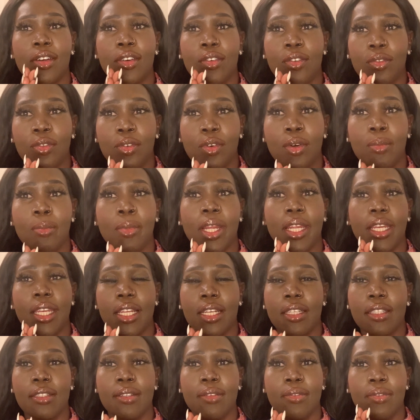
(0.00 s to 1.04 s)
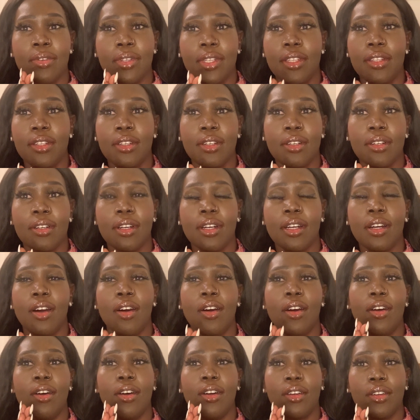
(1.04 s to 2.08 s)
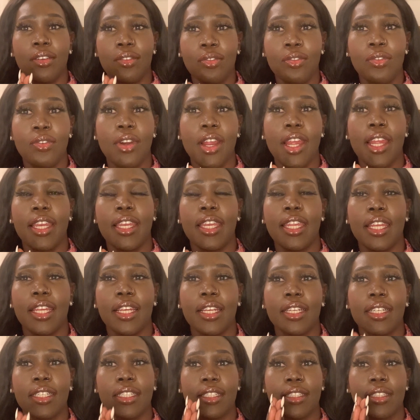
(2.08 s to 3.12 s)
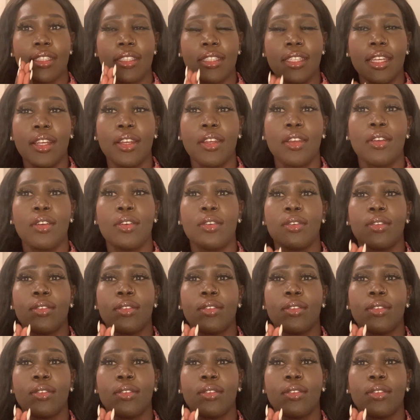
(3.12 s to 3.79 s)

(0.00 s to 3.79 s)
for my next video on Friday. Thank you.